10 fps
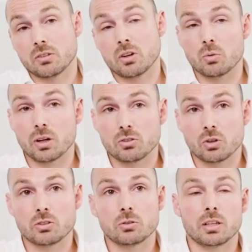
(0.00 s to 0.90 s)
Do you want to
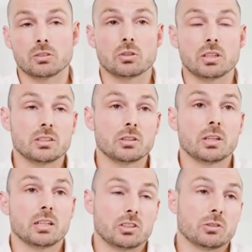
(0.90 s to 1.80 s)
automate your data
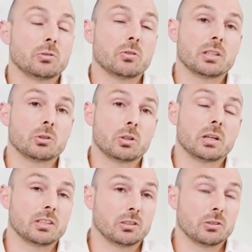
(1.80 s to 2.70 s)
collection to feed your
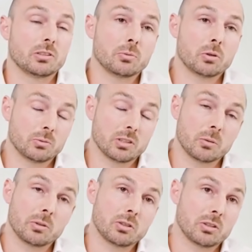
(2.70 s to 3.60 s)
continuous improvement
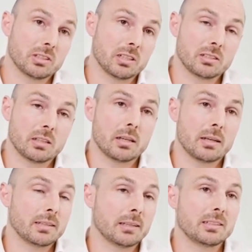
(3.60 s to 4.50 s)
opportunities?
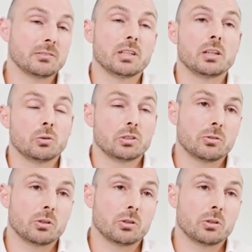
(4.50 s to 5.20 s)
Then this video is for